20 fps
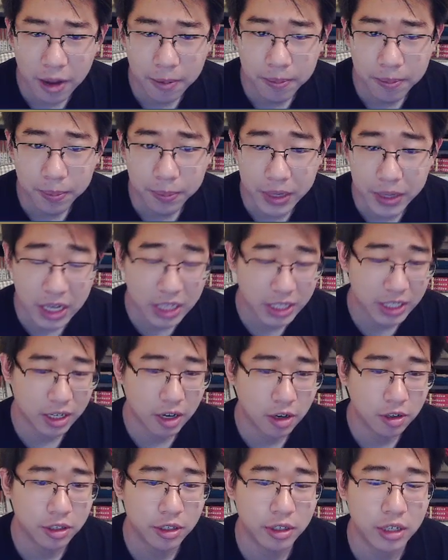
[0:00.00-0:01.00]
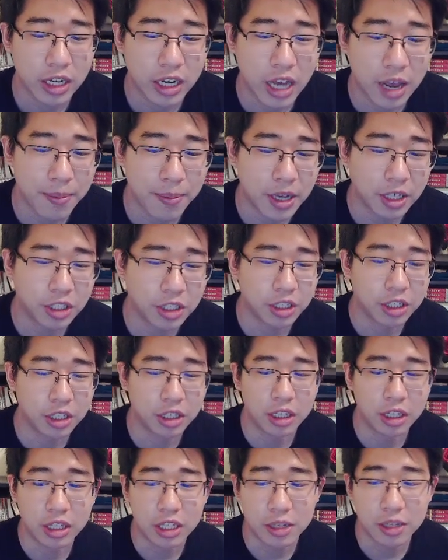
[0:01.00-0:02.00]
Because also, like I mentioned in
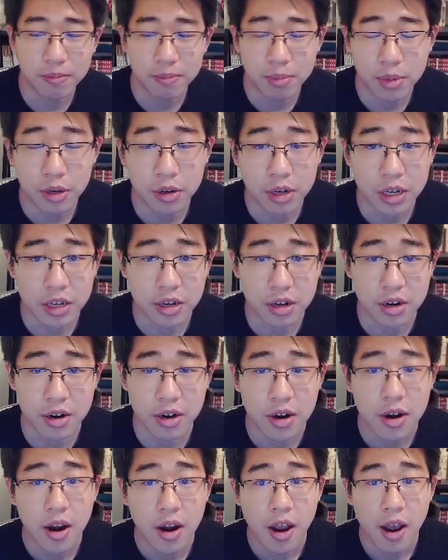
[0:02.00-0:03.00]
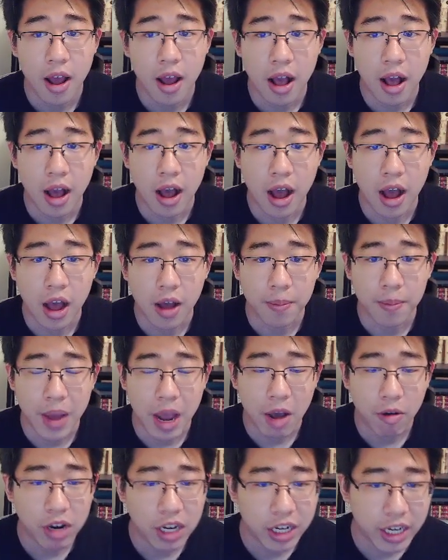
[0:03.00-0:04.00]
the team building here,
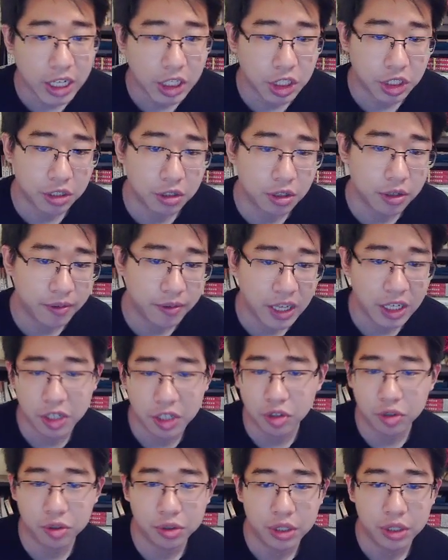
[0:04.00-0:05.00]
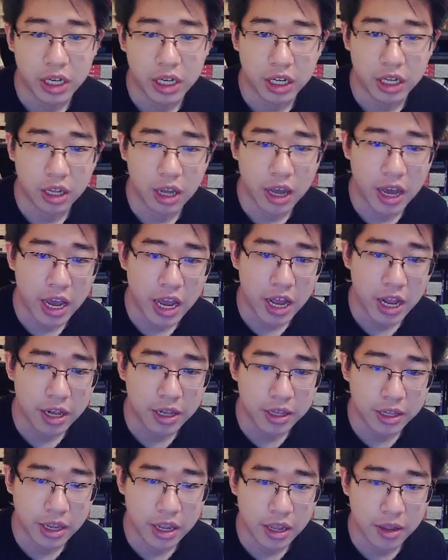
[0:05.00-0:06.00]
I want to get shield advantage,
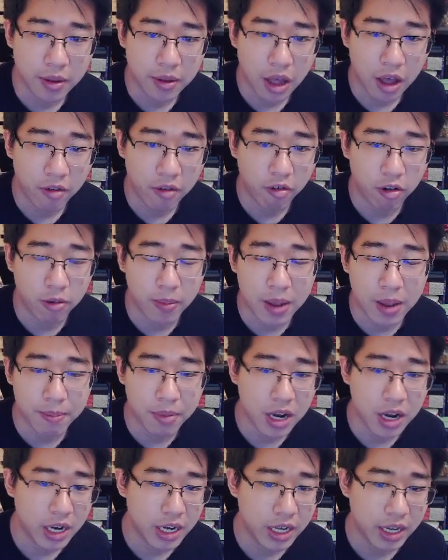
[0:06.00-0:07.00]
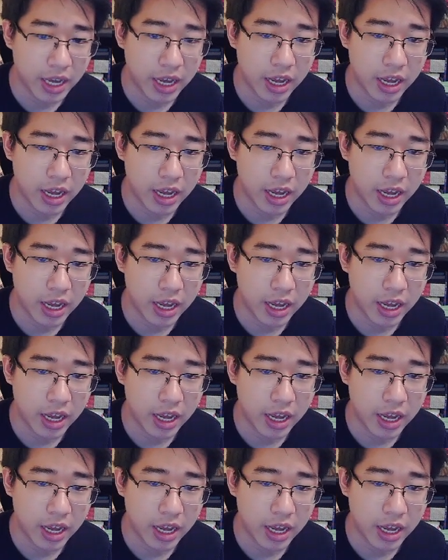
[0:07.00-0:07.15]
and then for my Muck.